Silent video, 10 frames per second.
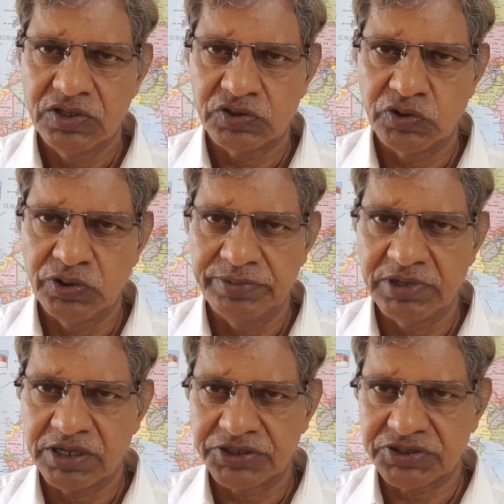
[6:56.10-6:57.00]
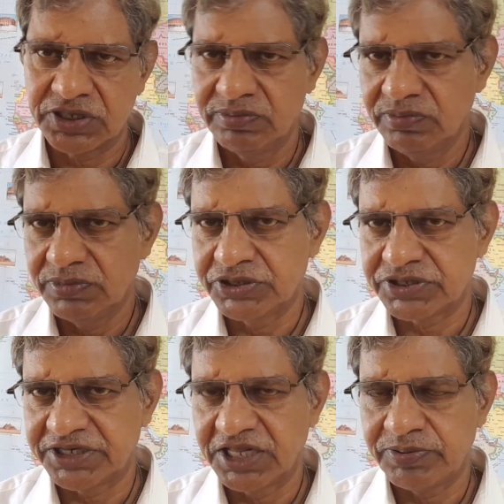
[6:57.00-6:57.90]
So if the custom is
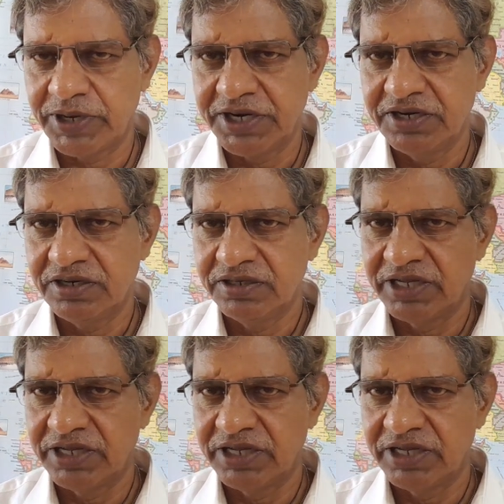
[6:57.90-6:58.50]
satisfied,